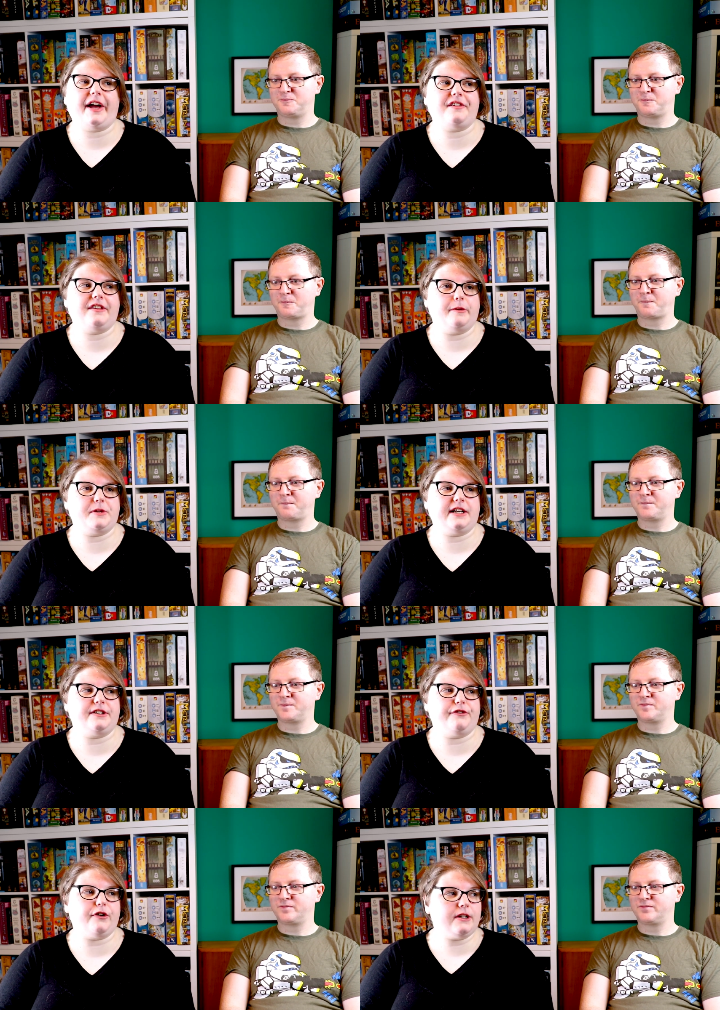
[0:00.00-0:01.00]
Speaker 1: gets the
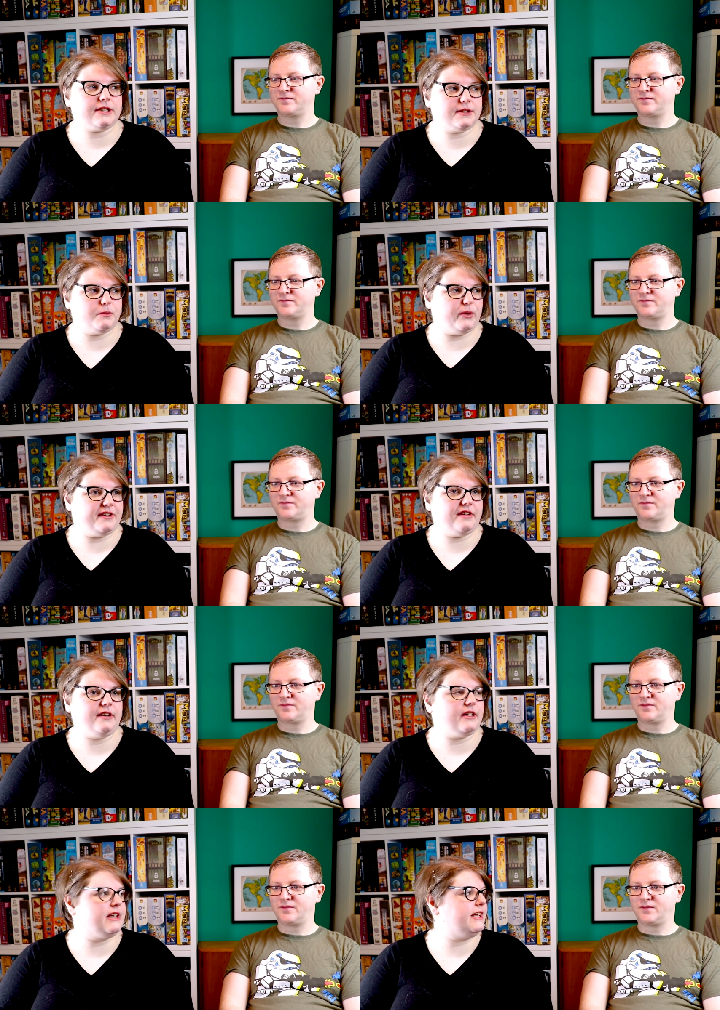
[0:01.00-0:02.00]
objective first wins
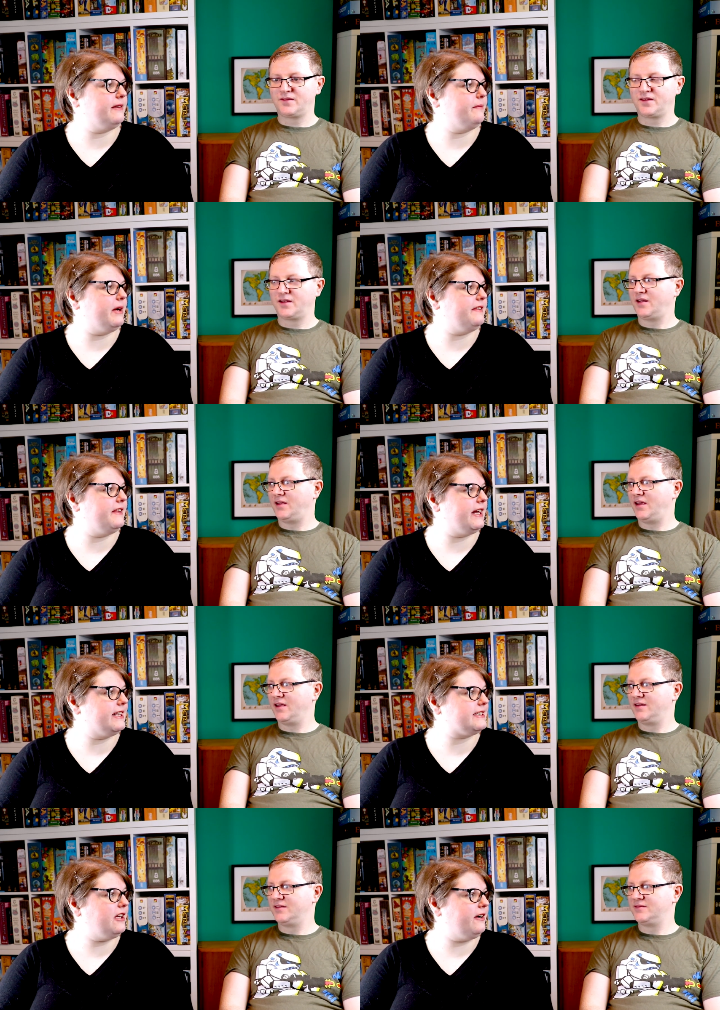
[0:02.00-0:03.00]
it, um, and then yeah.
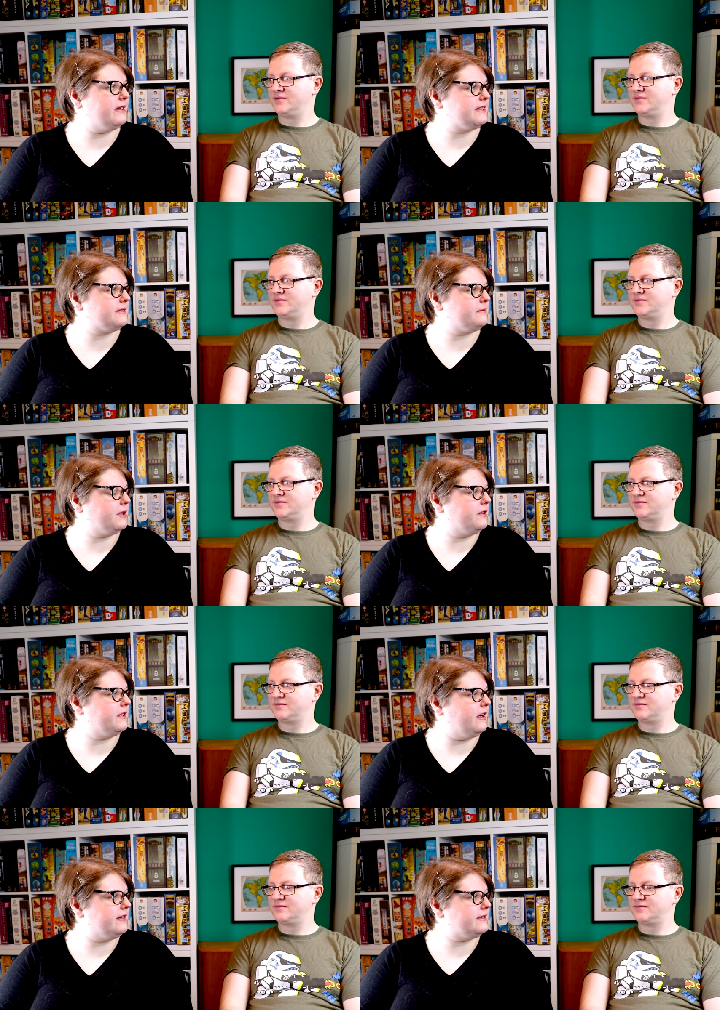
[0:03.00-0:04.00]
it's not it's
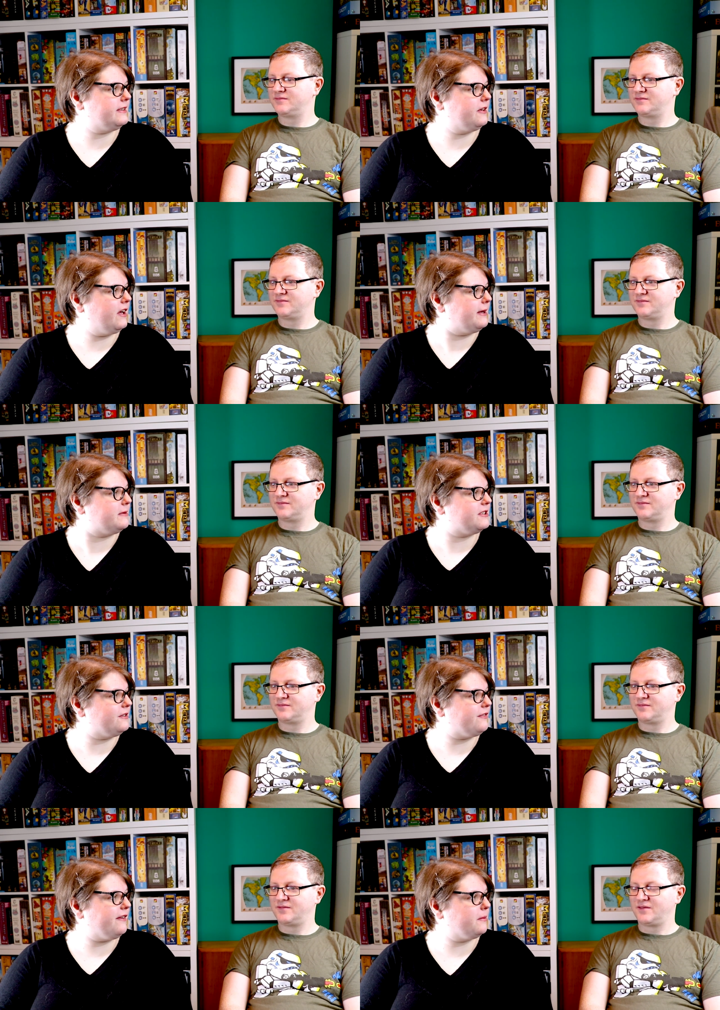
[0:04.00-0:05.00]
not you're not able to do
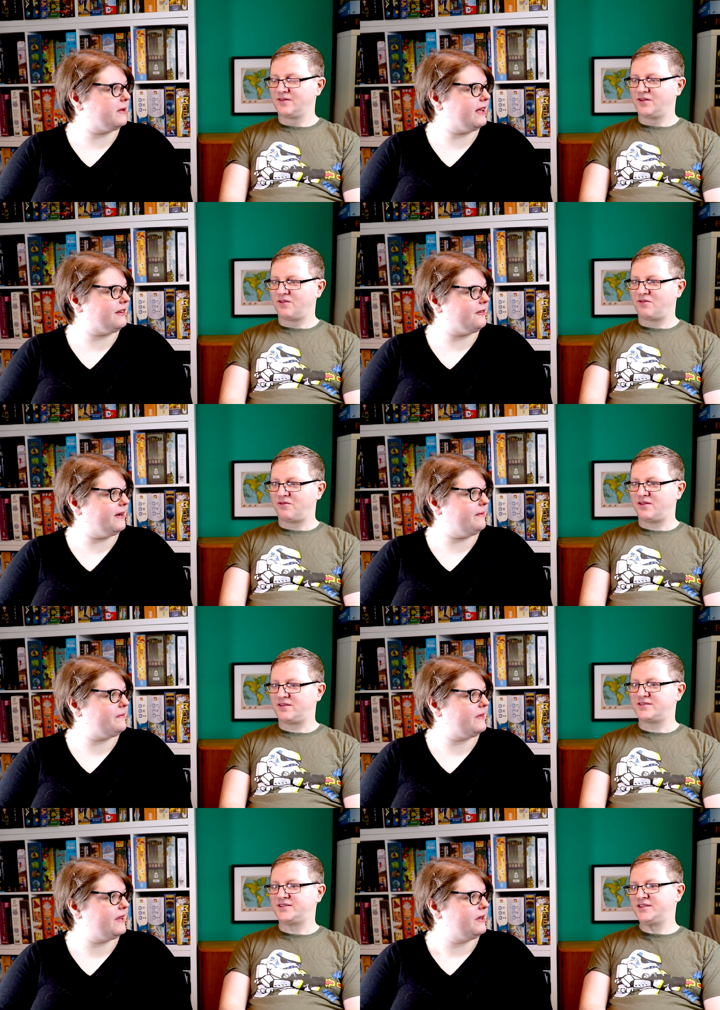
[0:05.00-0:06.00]
it for everybody else, right? Well,
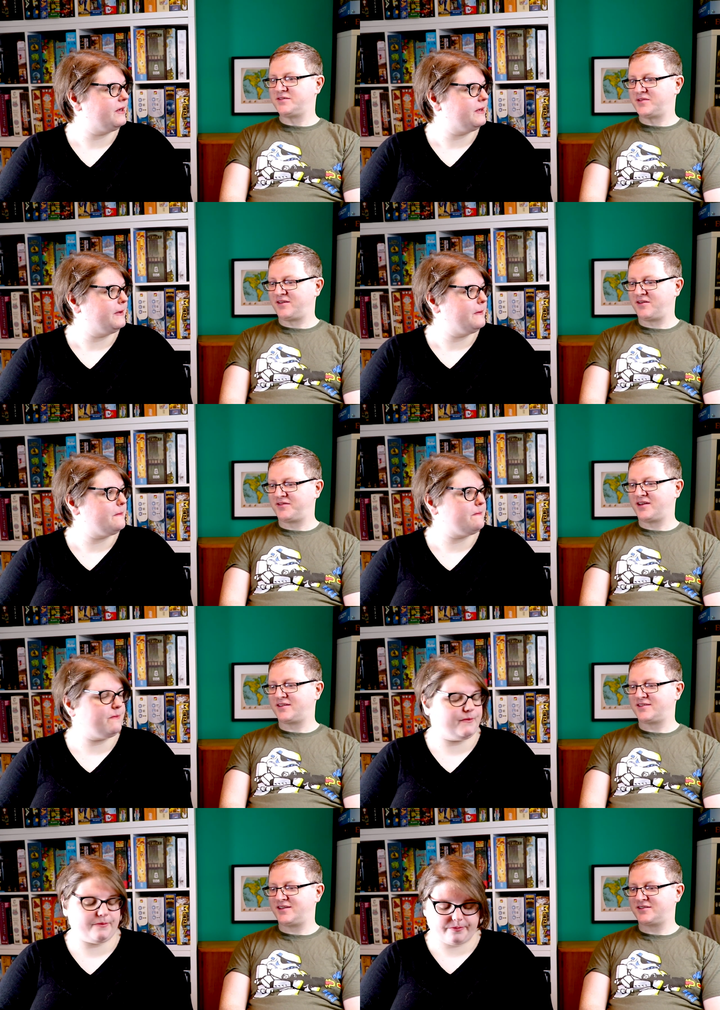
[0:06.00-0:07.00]
Speaker 2: there's six. you have to
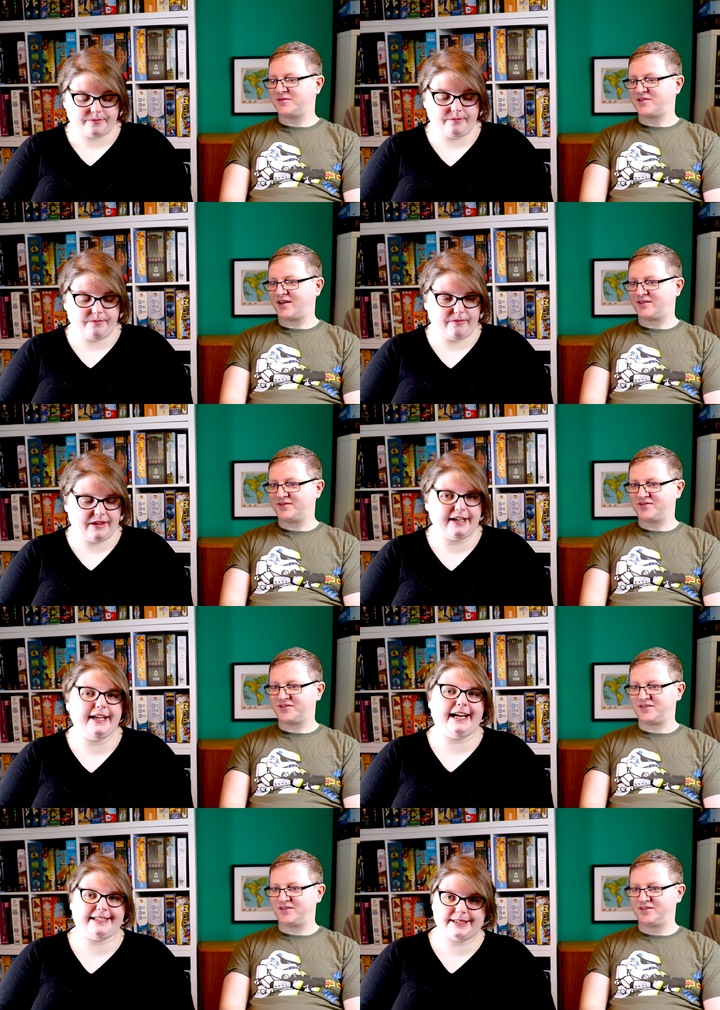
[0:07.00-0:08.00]
get six objectives.
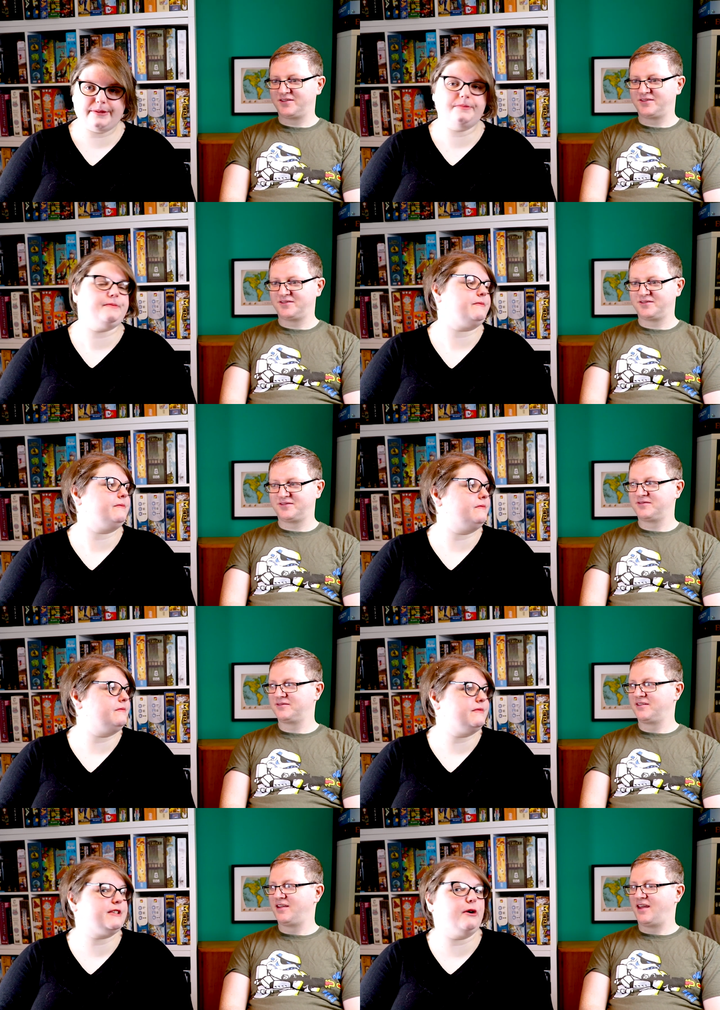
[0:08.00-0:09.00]
So.
Speaker 1: Yes.
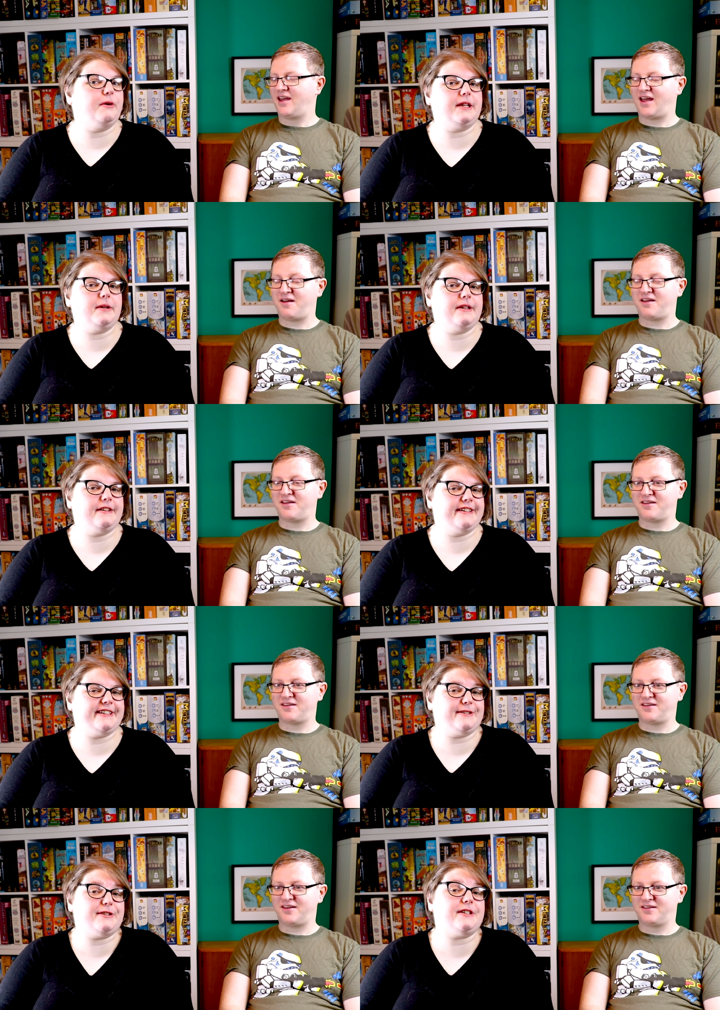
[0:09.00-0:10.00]
Mm-hmm. So the, uh,
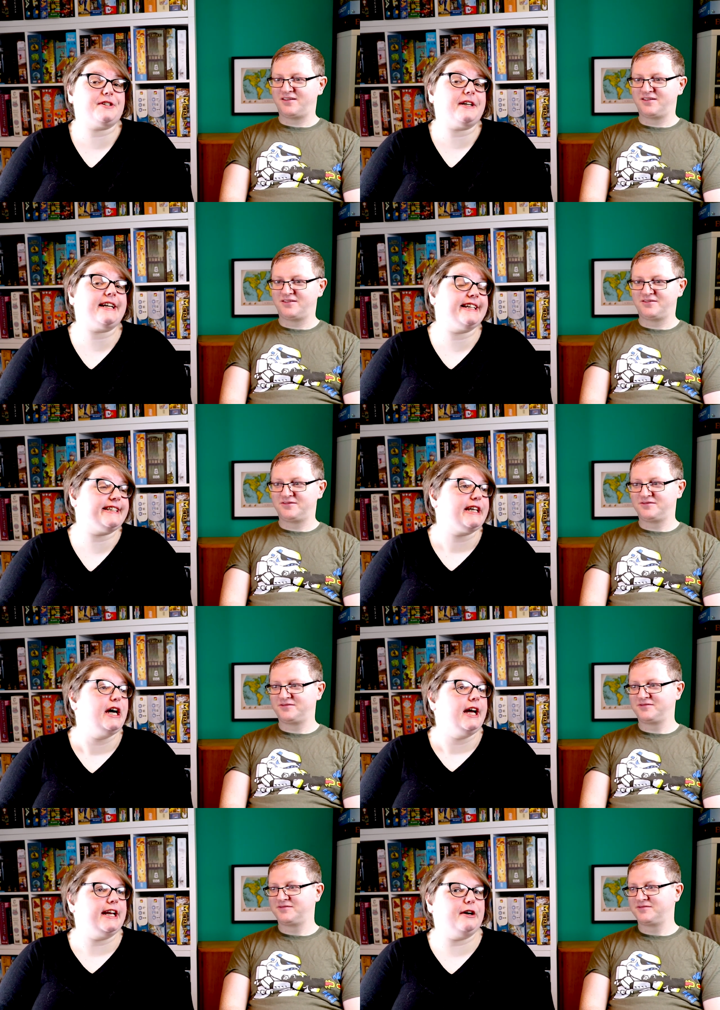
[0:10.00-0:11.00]
the so the trick is
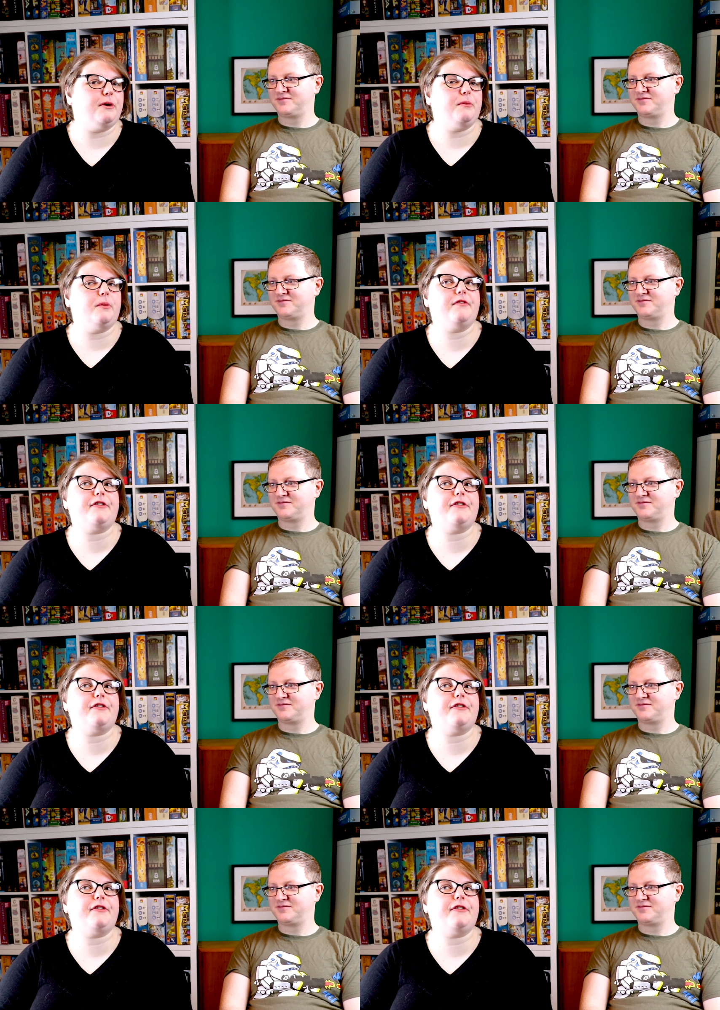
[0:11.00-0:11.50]
you know well,